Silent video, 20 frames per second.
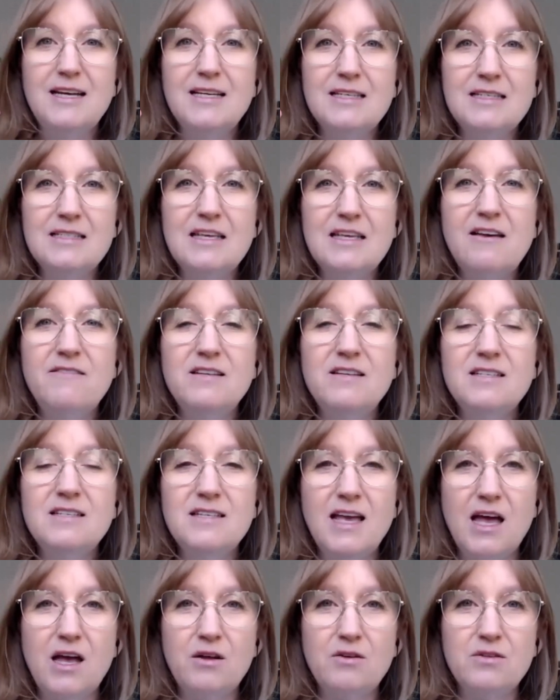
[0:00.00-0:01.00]
Seven
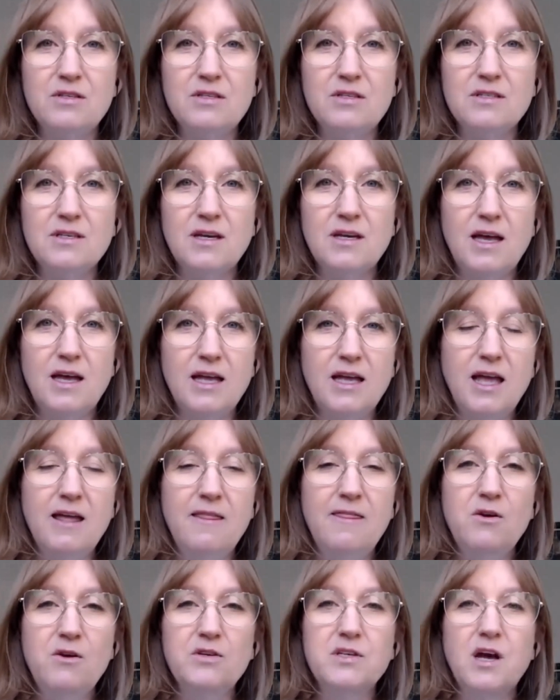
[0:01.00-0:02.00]
sounds.
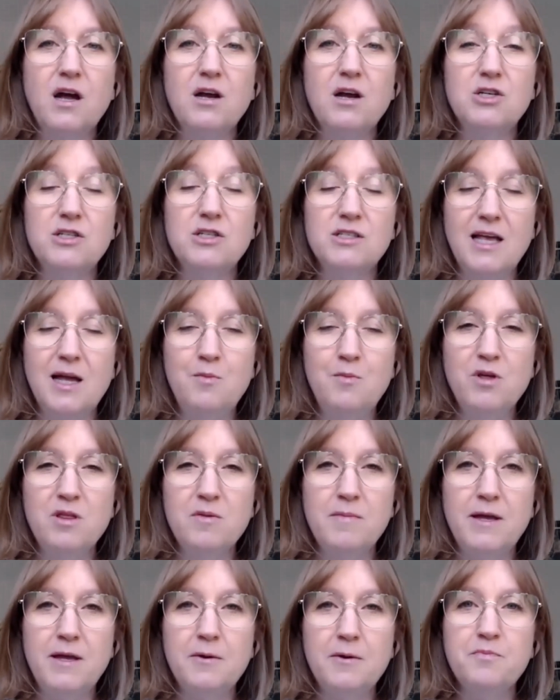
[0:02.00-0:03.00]
Again, those are same
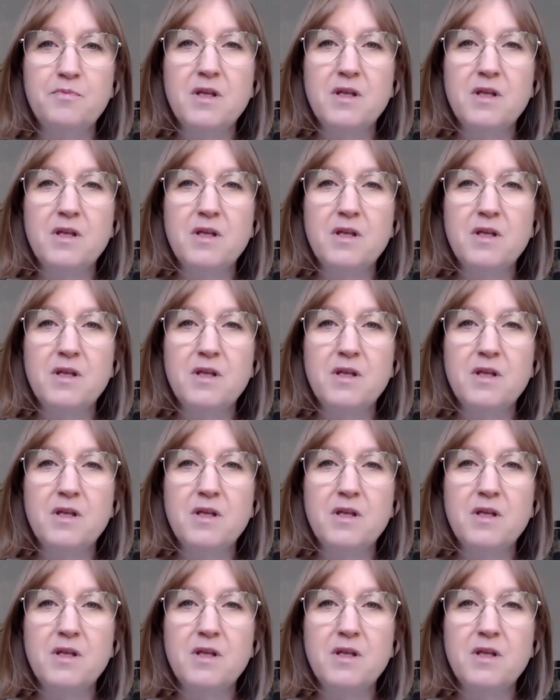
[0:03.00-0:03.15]
with me.